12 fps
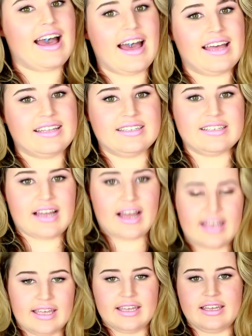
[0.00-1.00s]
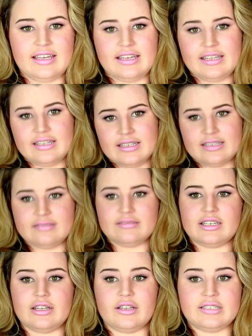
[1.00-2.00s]
and I
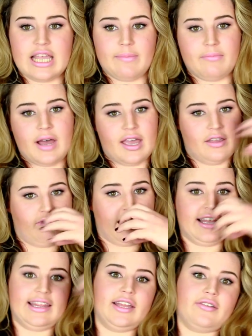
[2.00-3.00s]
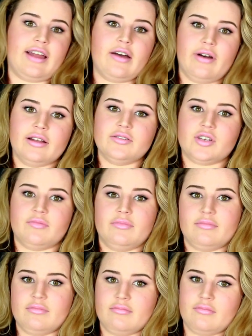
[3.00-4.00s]
can take my regulator out
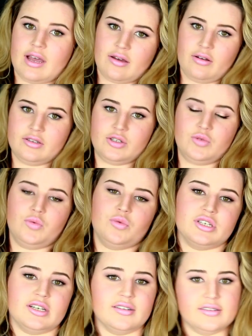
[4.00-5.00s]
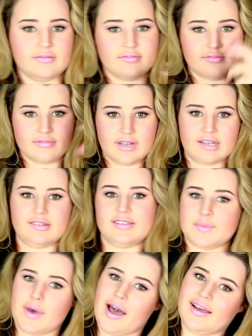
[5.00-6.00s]
under the water and
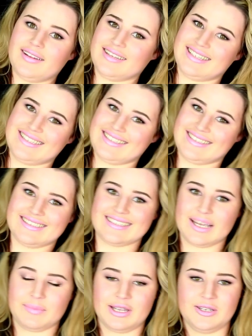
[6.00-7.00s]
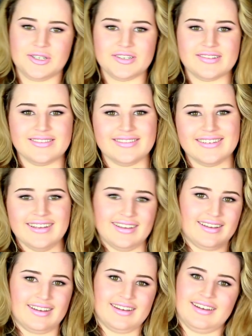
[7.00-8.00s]
smile and take pictures.
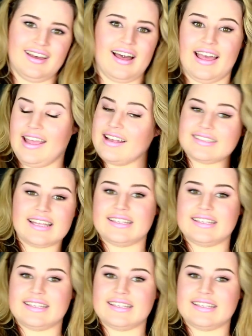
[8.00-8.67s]
I guess